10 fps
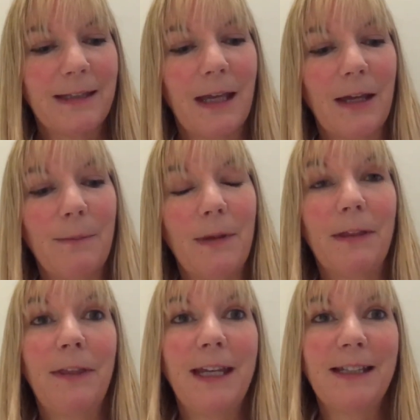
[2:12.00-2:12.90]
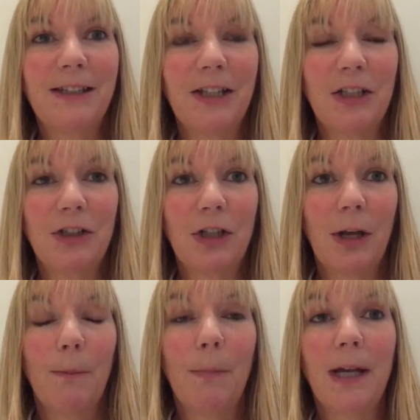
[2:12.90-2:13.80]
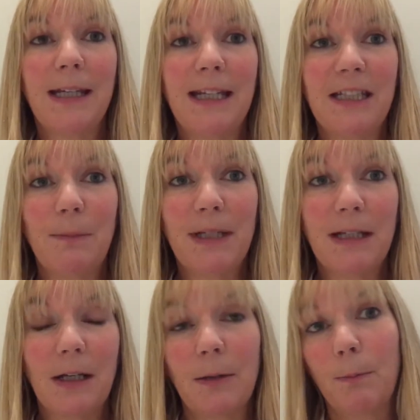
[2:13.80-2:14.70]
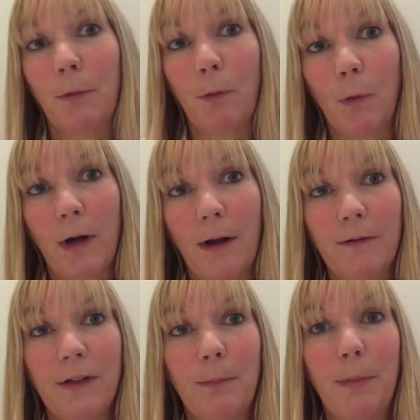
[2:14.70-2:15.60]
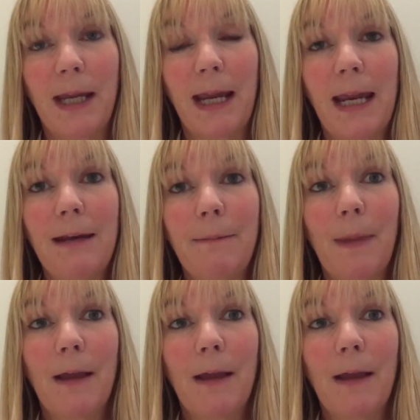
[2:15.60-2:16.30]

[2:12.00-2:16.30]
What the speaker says: Things that might need to be done before and after PE.